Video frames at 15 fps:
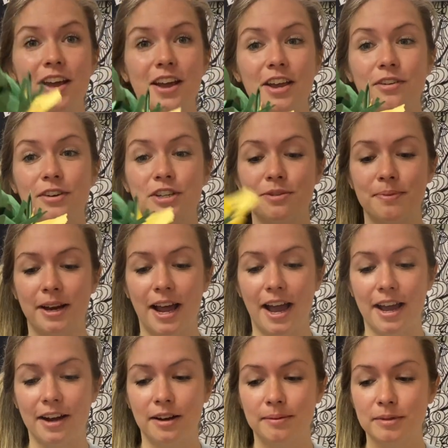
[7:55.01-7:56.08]
enrichment
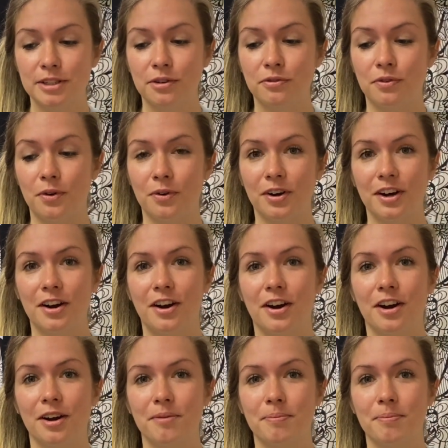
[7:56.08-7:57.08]
items for our